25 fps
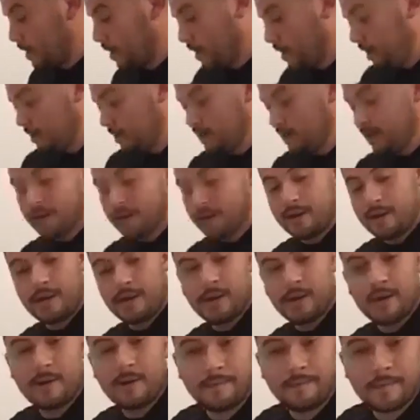and
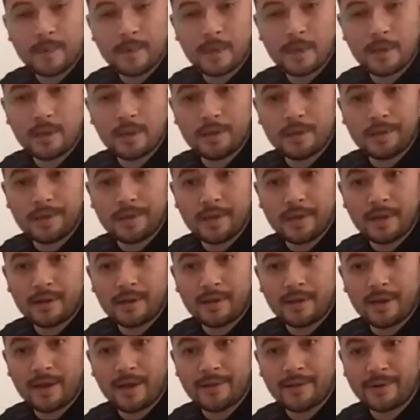then you get a
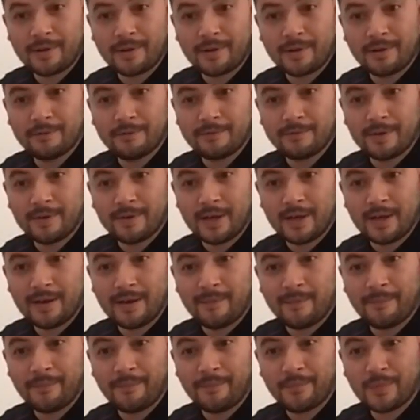gathering of
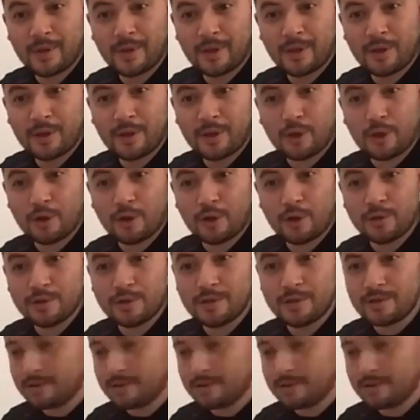coaches and